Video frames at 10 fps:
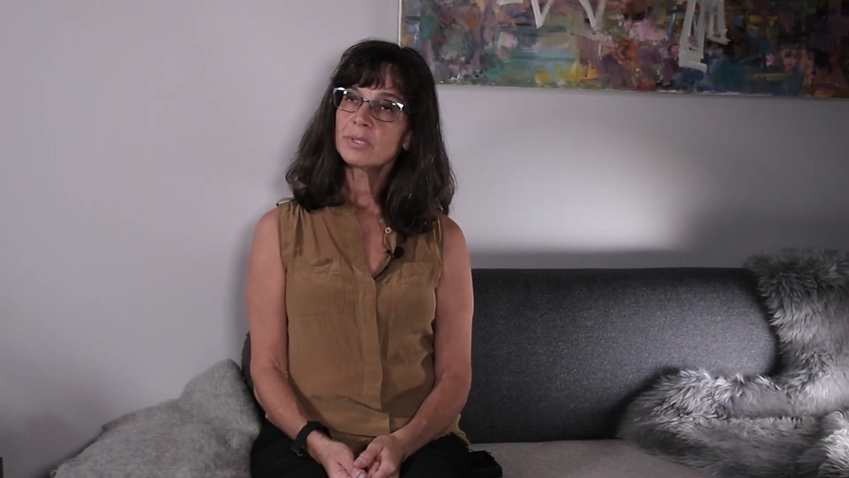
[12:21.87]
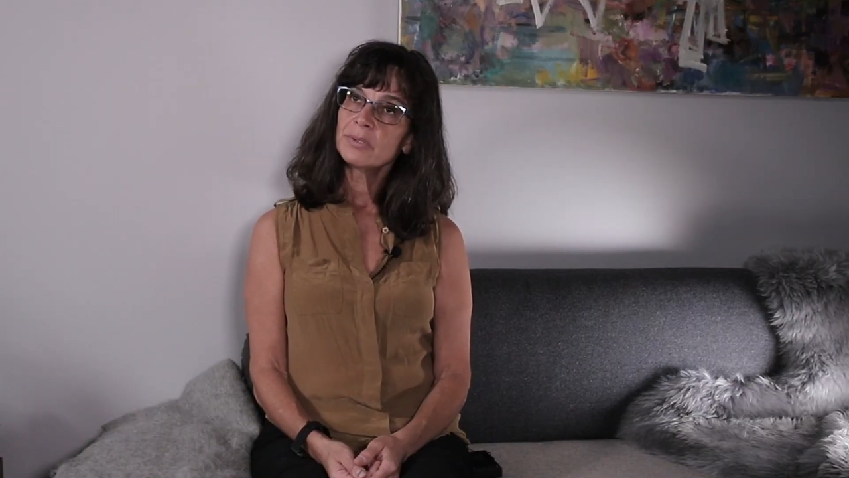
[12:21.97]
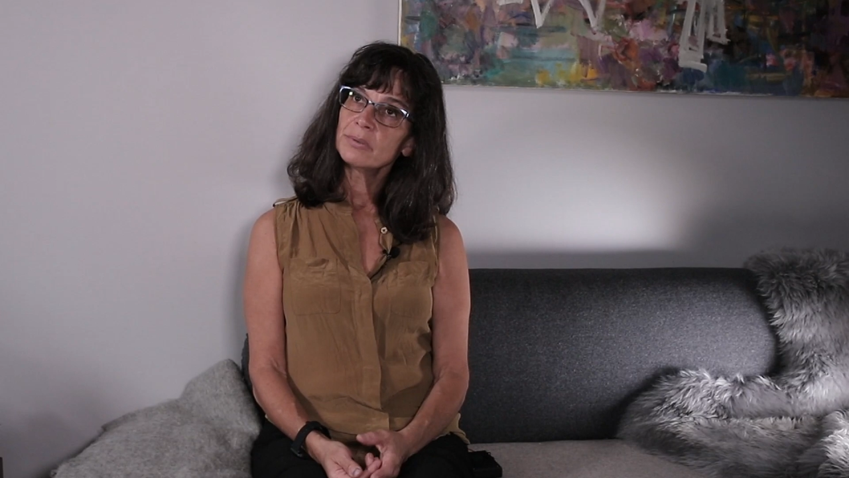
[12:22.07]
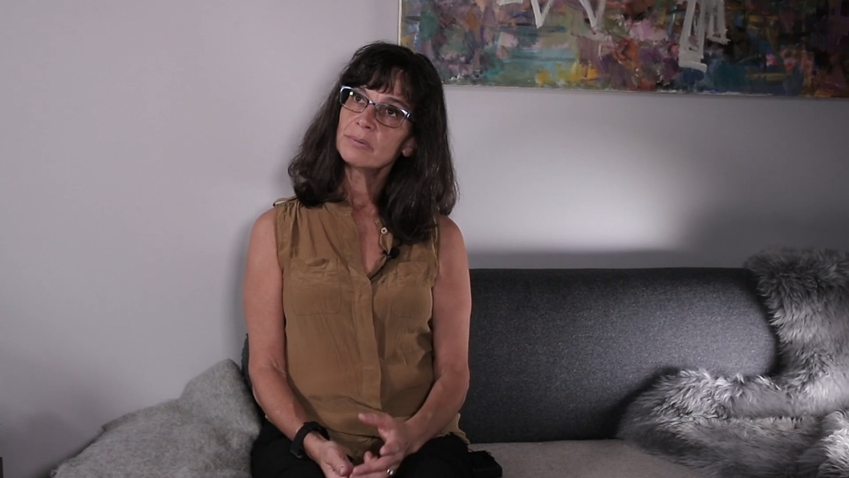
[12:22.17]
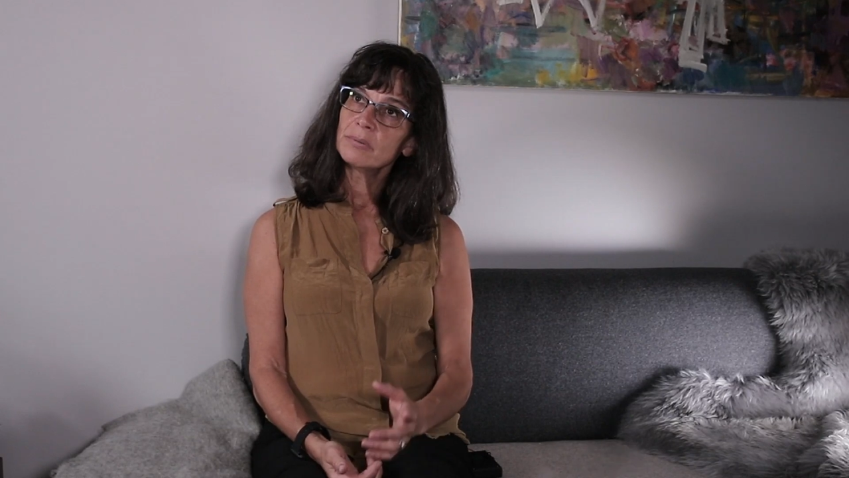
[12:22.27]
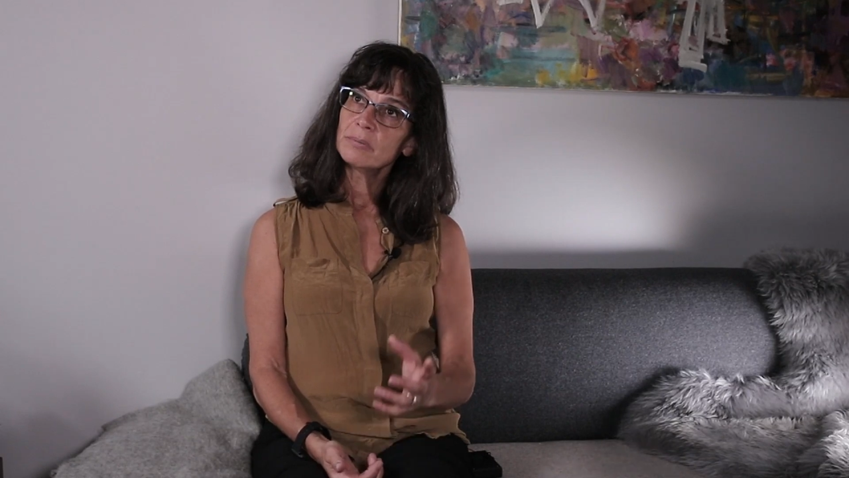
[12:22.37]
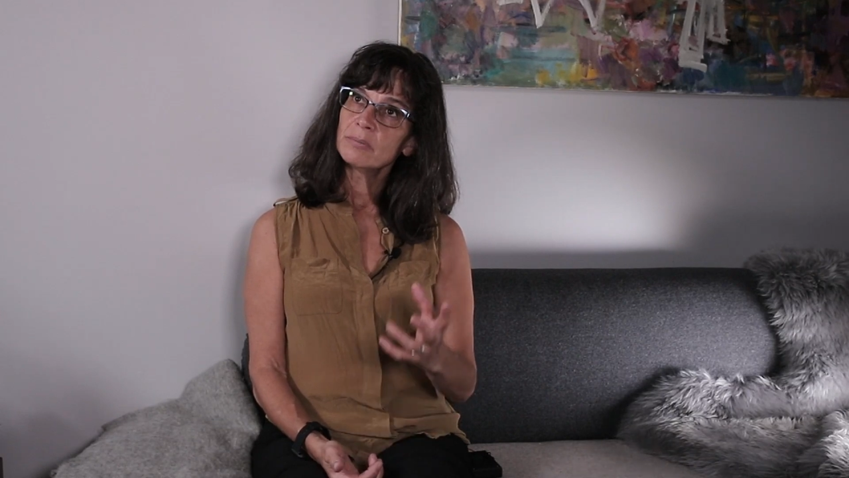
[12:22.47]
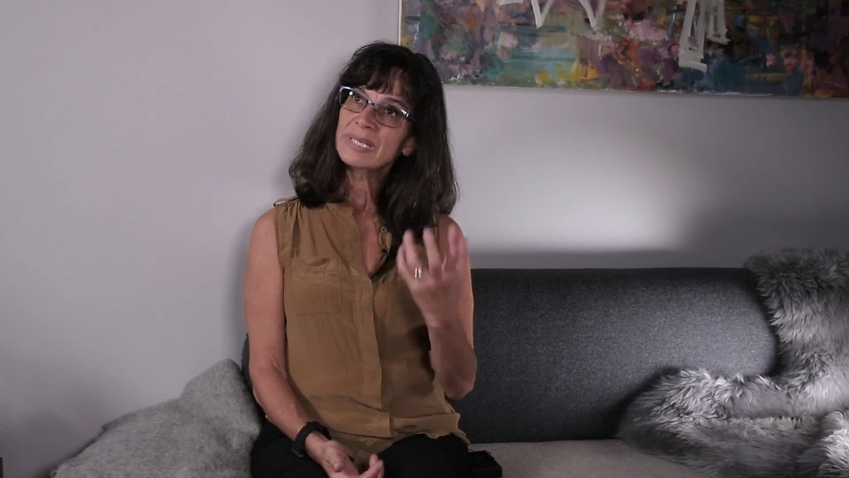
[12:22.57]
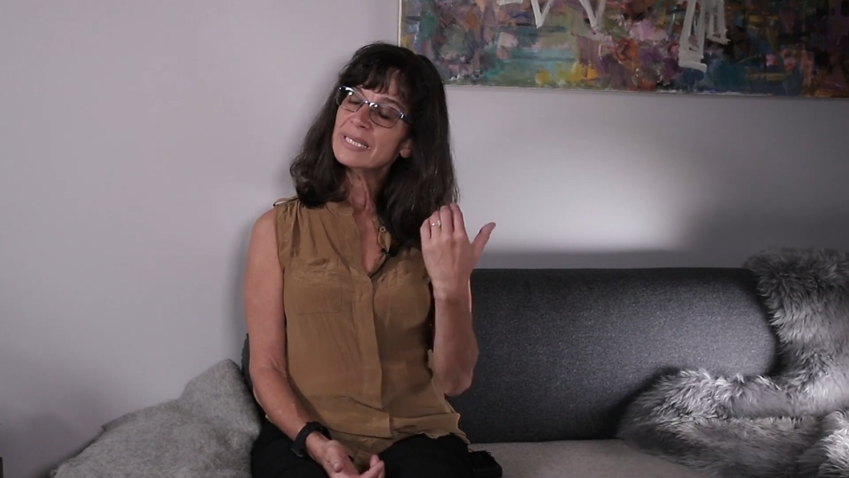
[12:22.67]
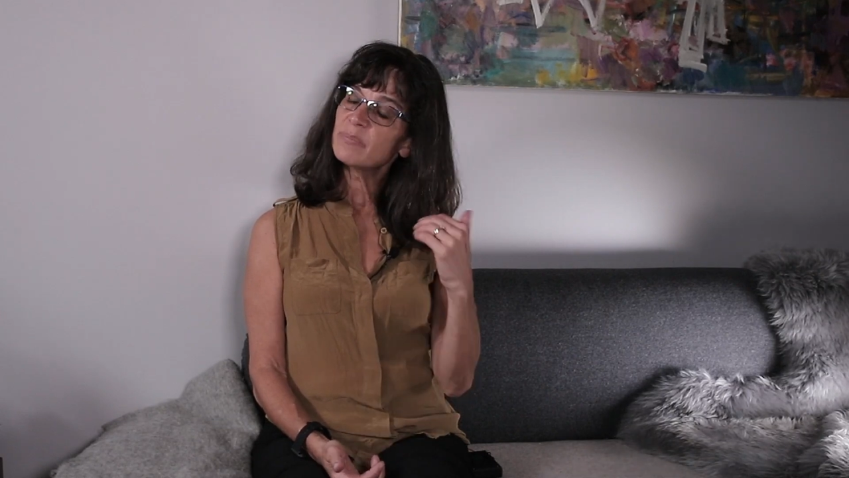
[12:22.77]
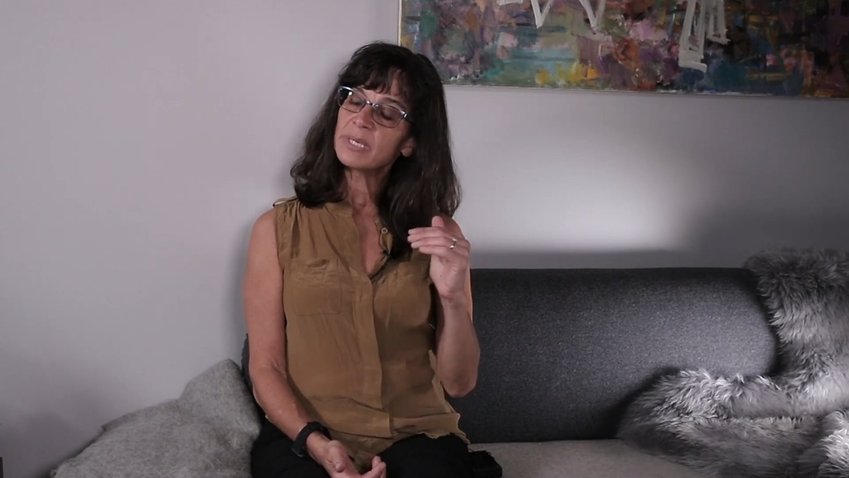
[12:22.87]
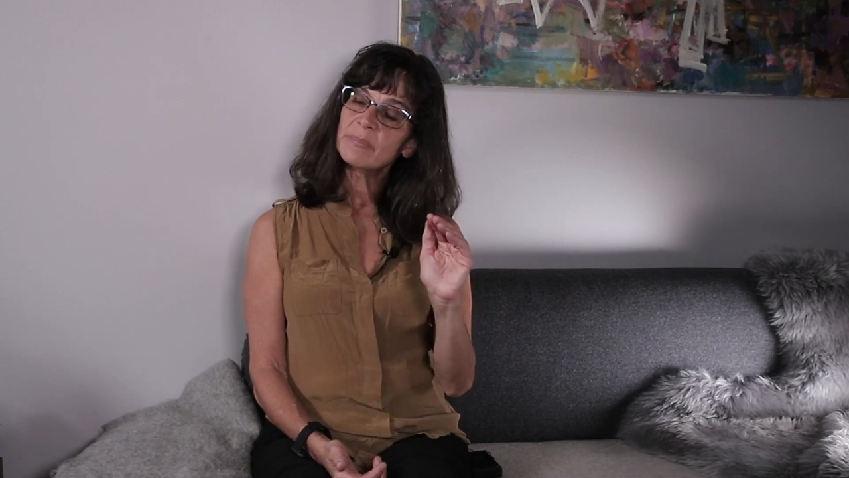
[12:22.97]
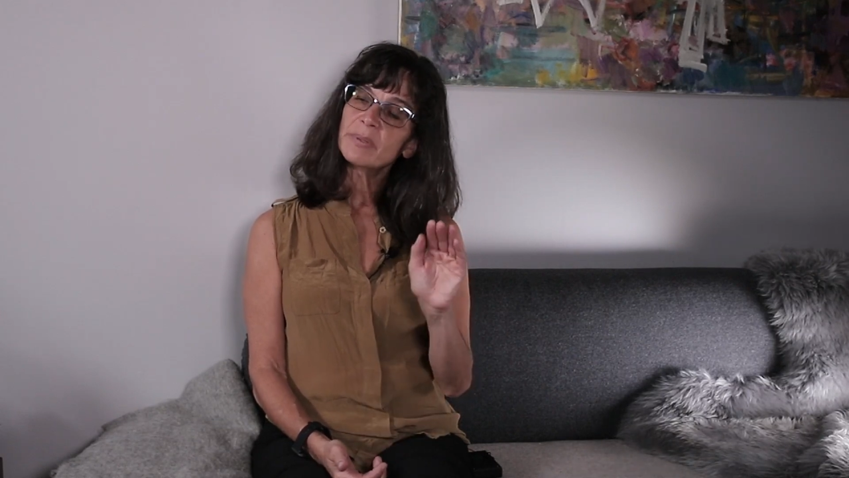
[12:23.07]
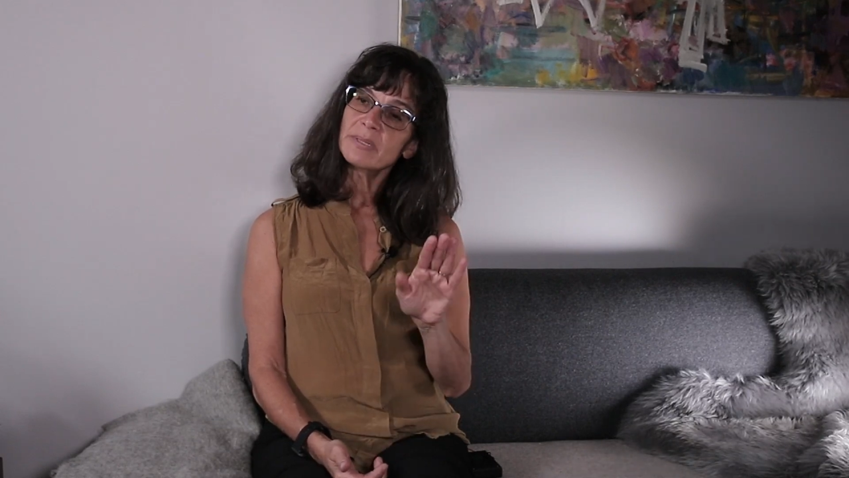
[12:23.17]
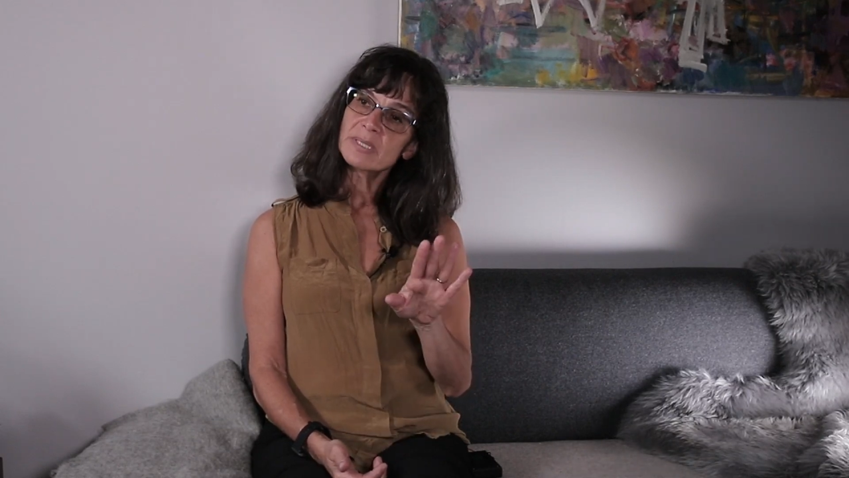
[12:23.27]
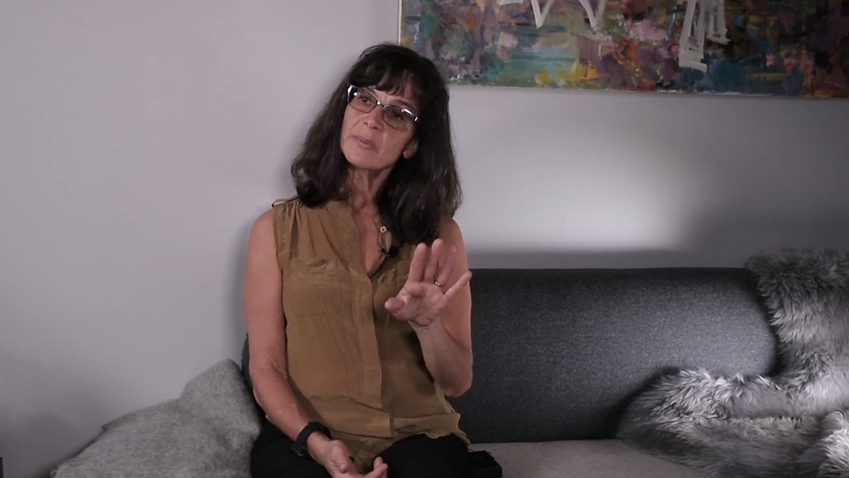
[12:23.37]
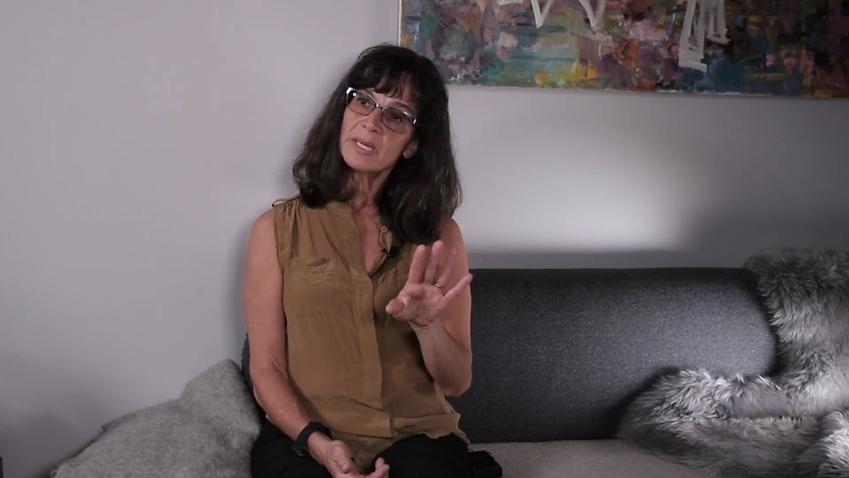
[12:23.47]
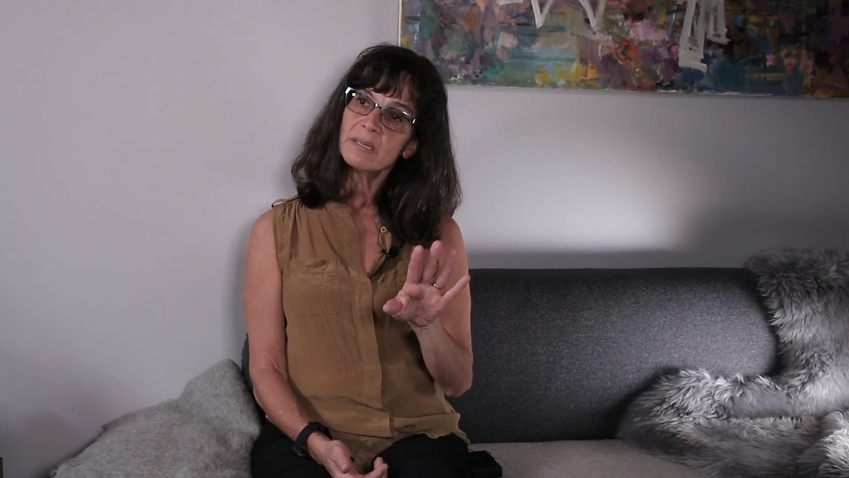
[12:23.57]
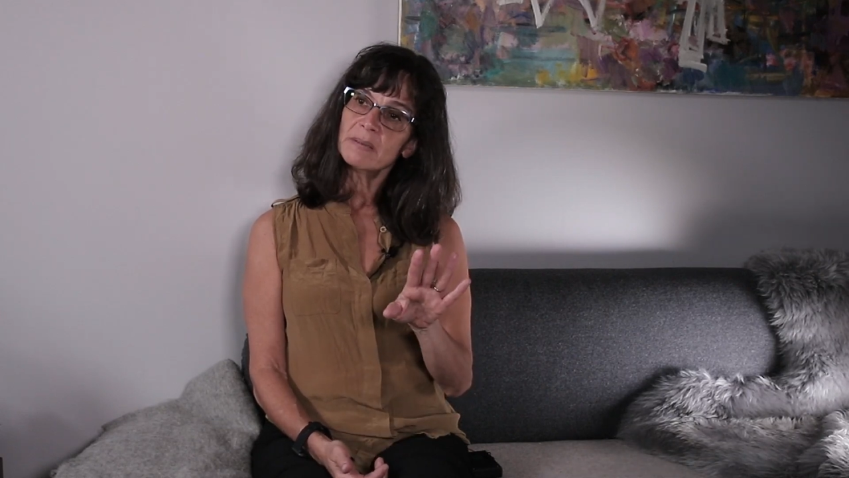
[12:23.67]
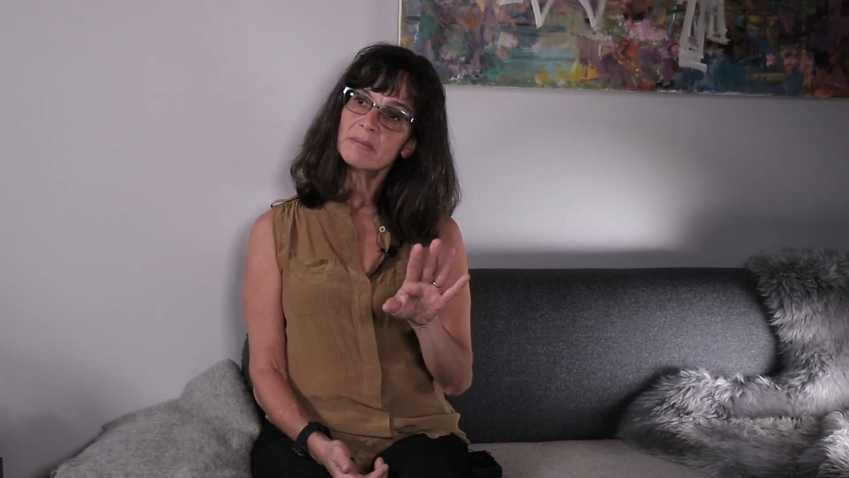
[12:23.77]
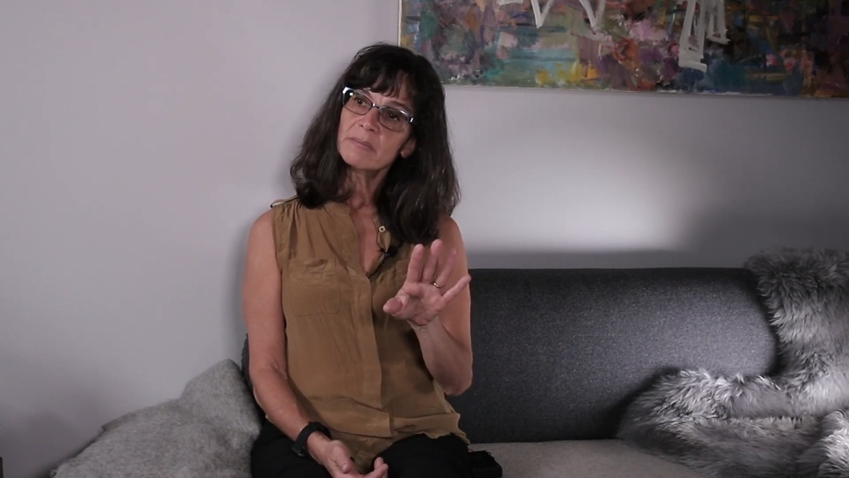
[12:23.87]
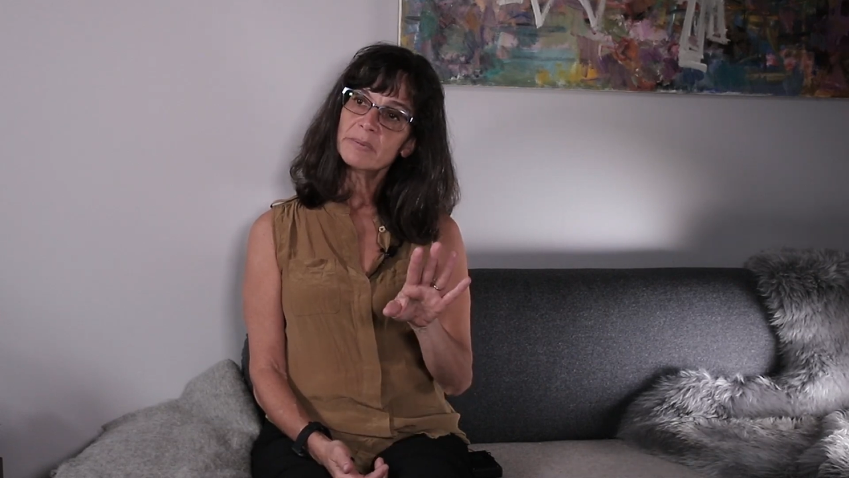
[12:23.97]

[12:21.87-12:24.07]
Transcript: to read people as well,